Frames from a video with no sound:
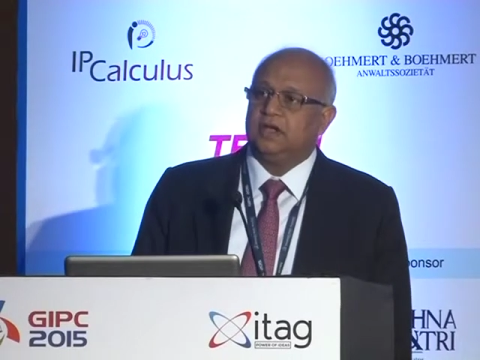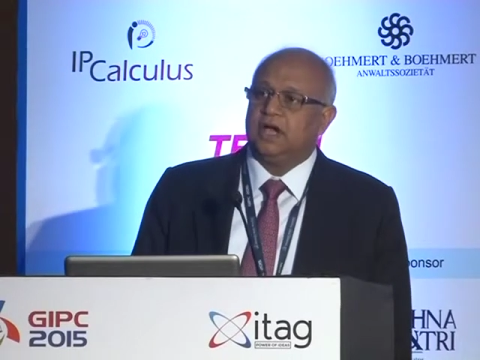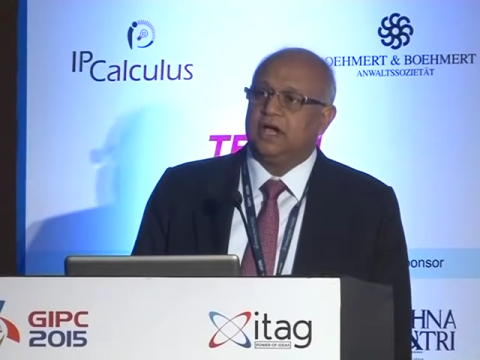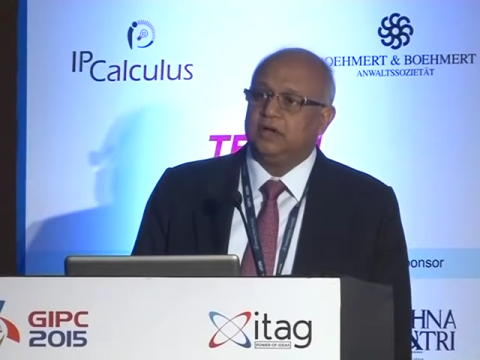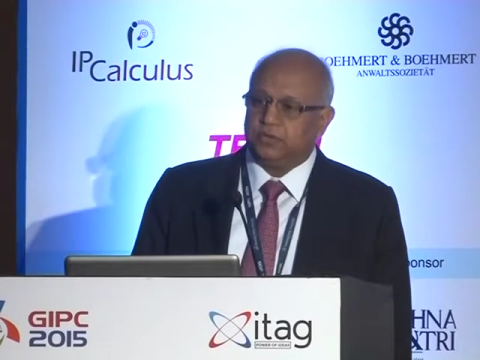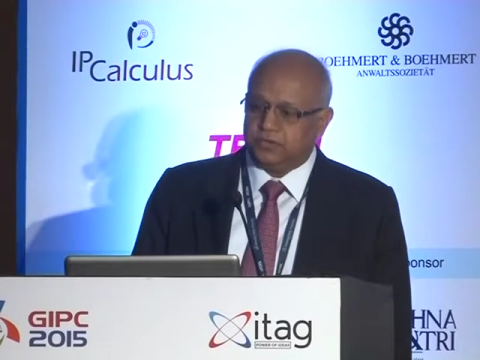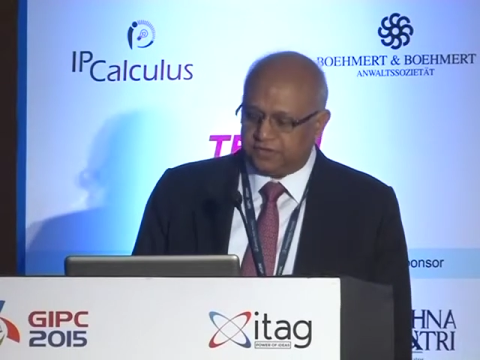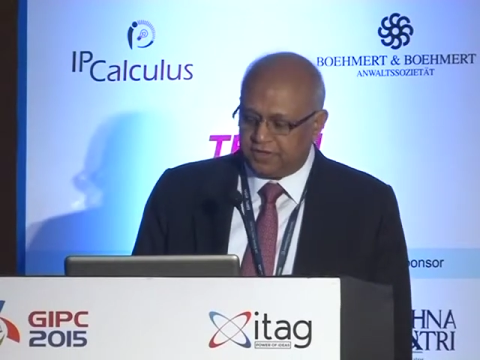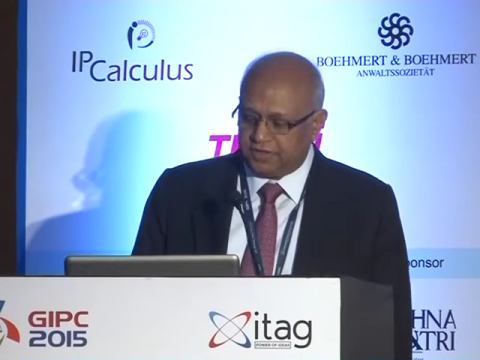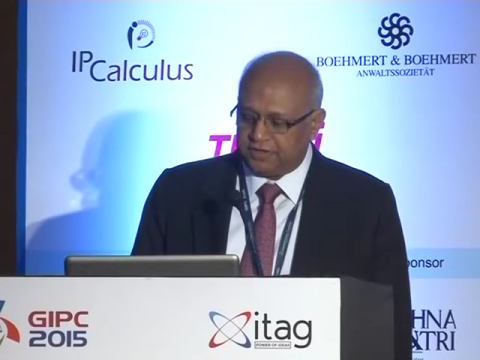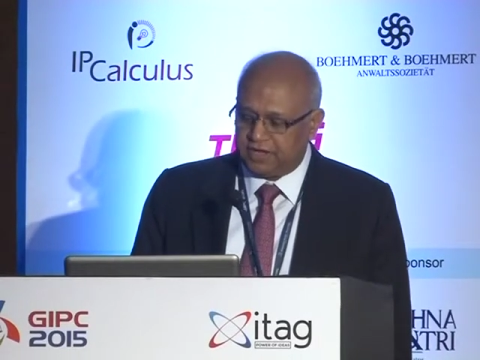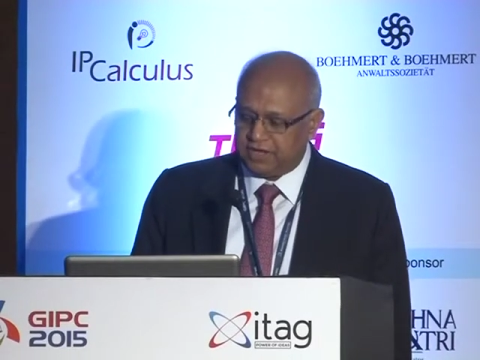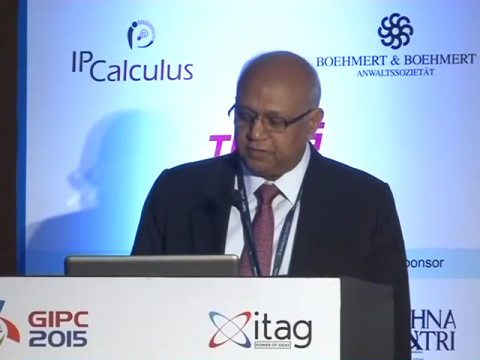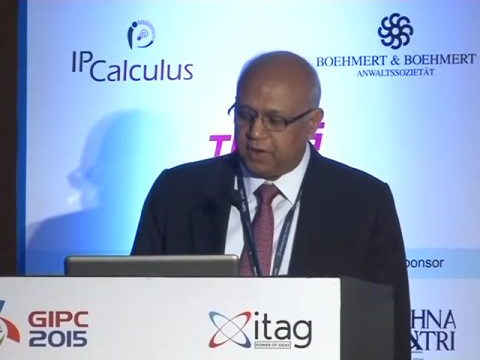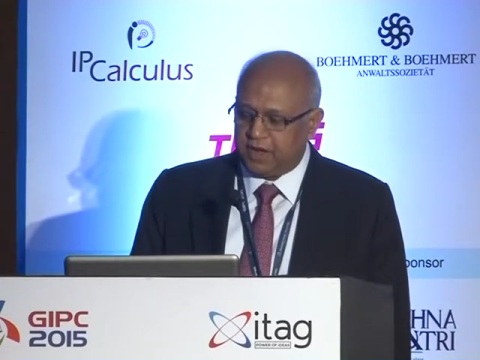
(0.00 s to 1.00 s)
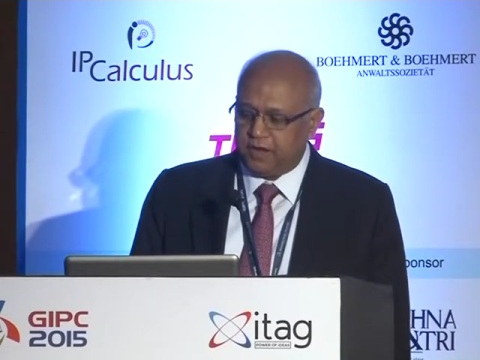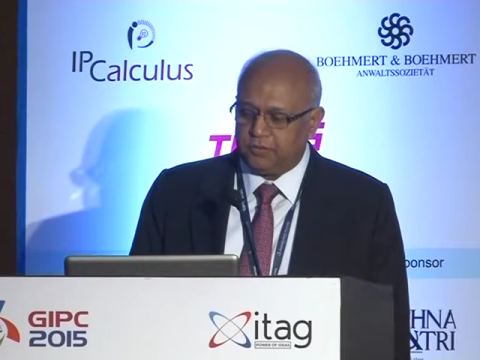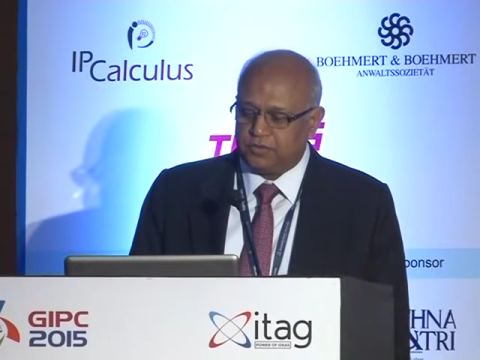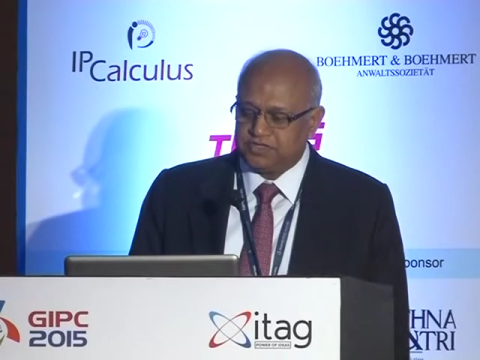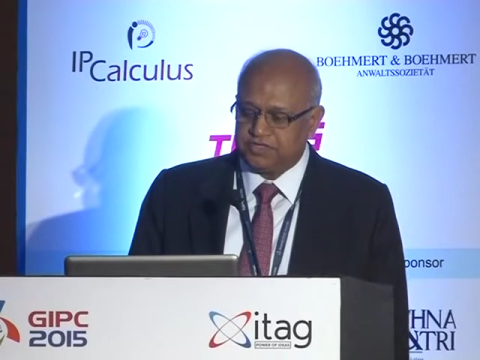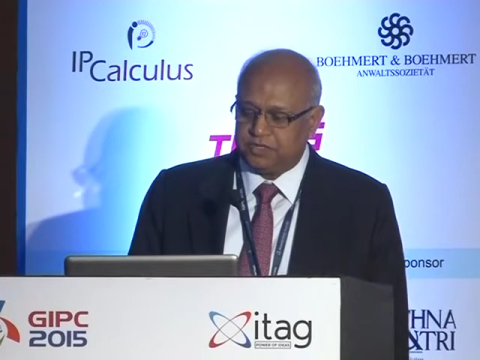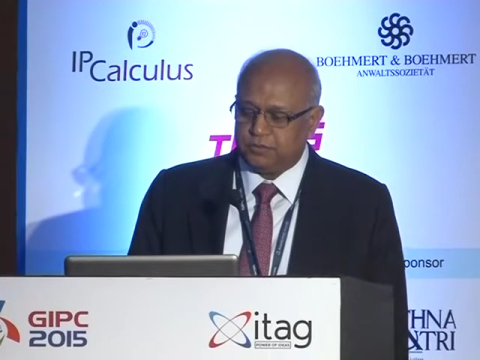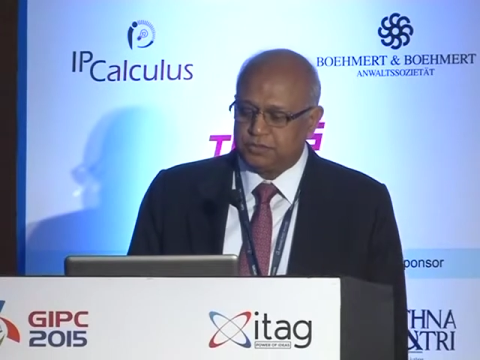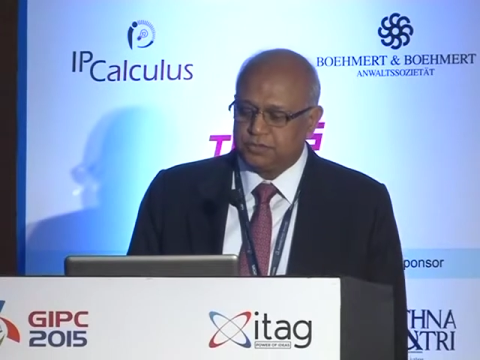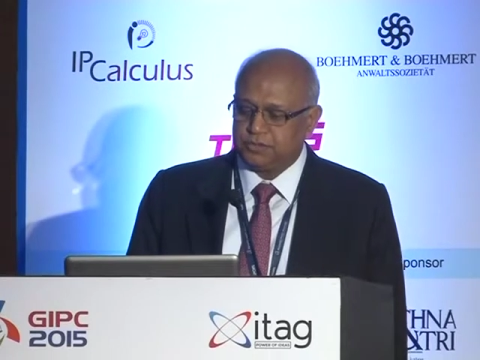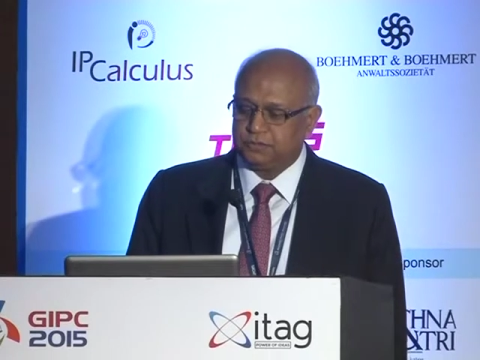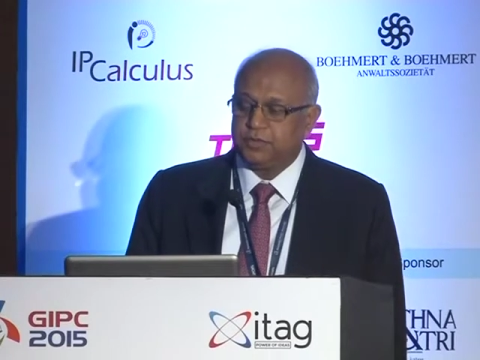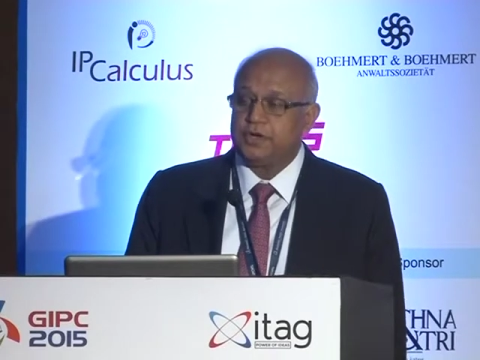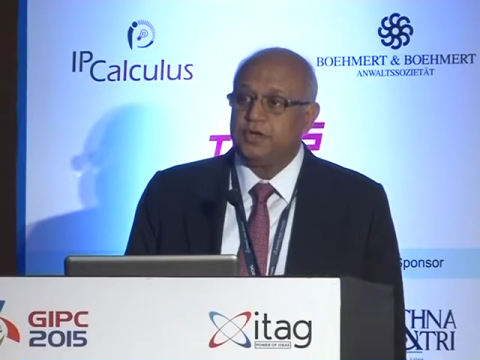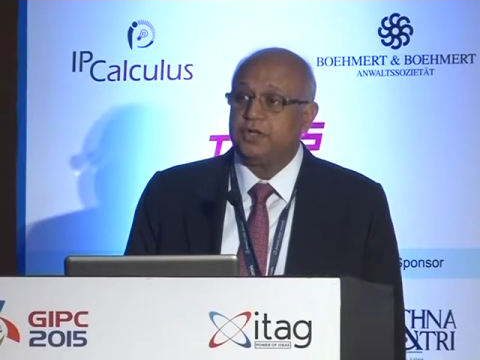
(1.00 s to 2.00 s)
I don't think that Bayer was able
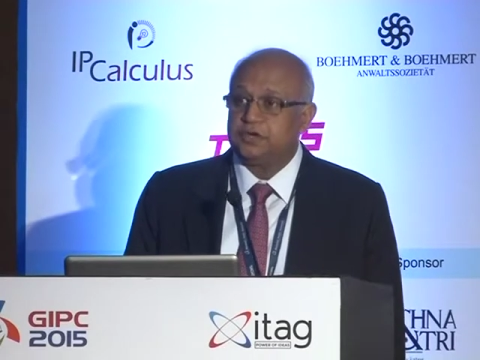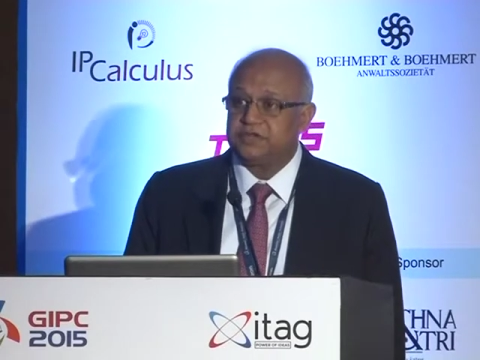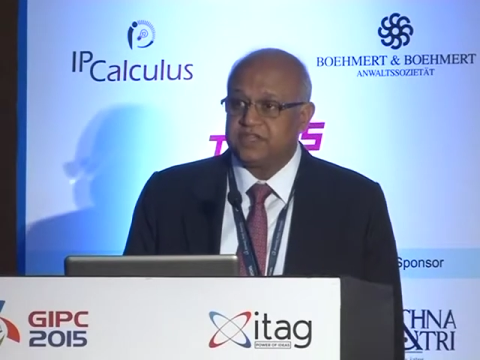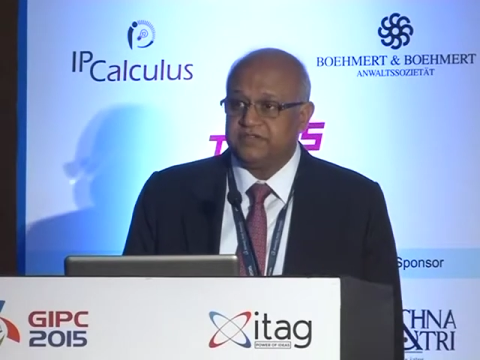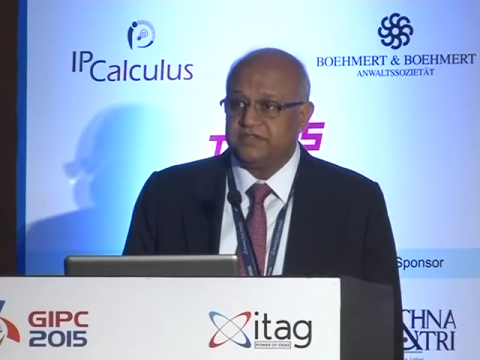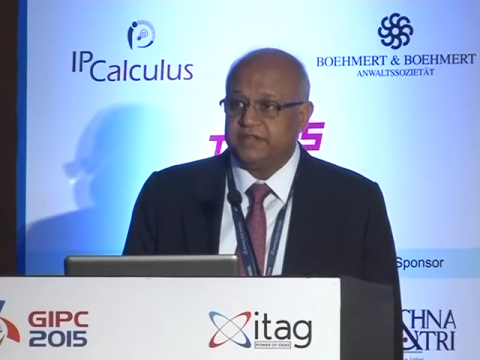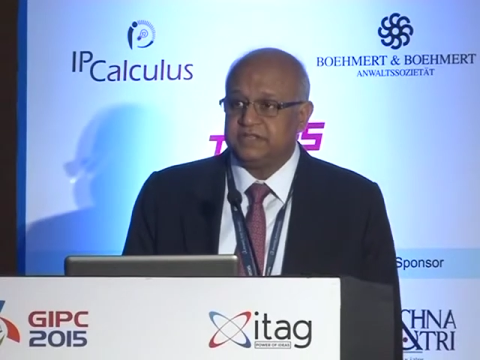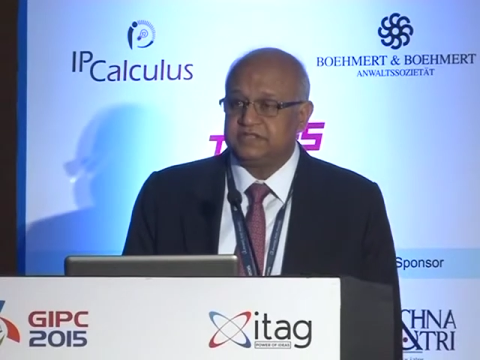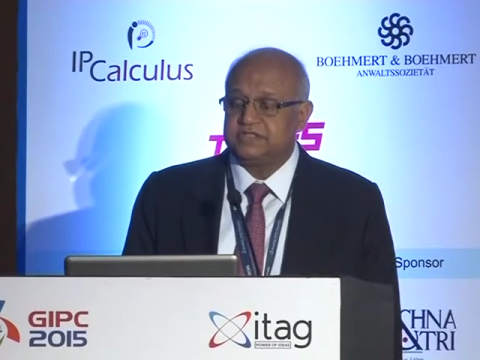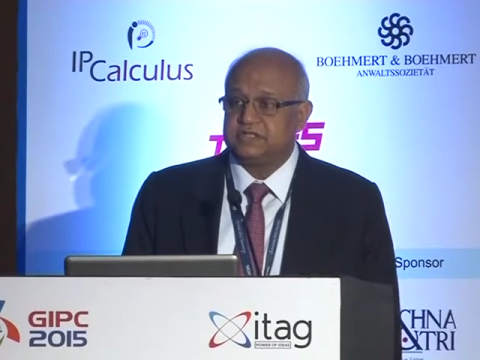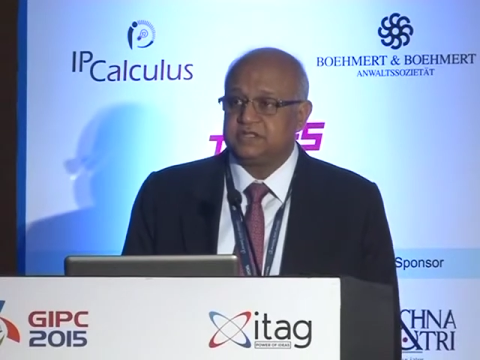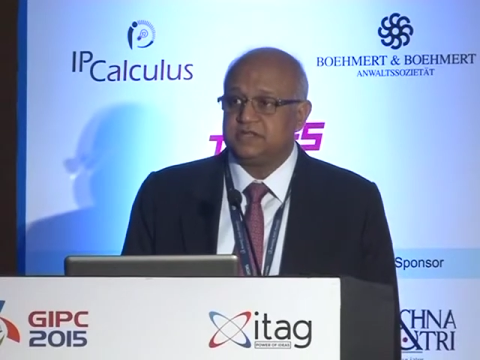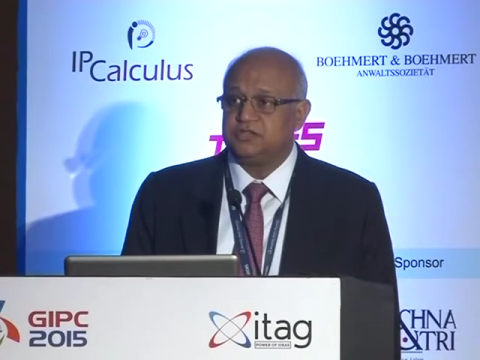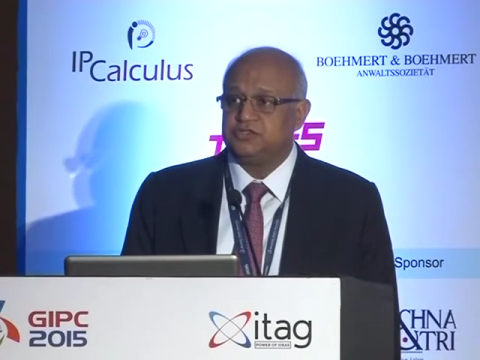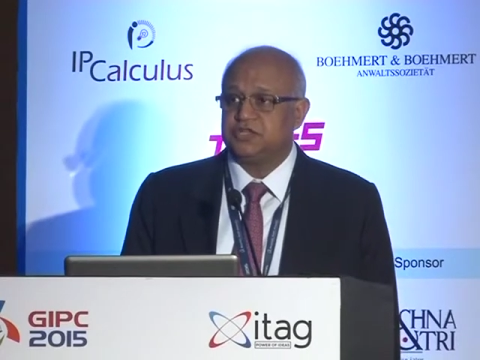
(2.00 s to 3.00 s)
to produce evidence